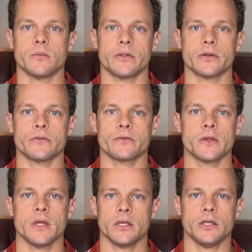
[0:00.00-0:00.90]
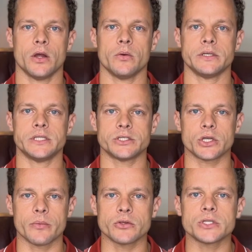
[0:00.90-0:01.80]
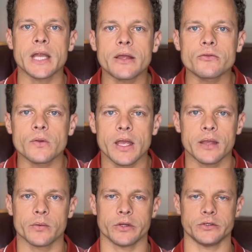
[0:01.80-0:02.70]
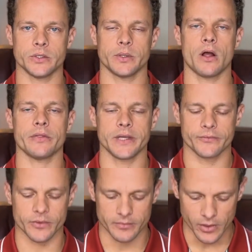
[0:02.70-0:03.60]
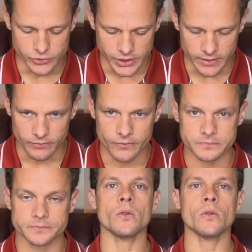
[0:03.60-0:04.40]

whether it's, you know, a digital motion x-ray where you're doing all the different motions,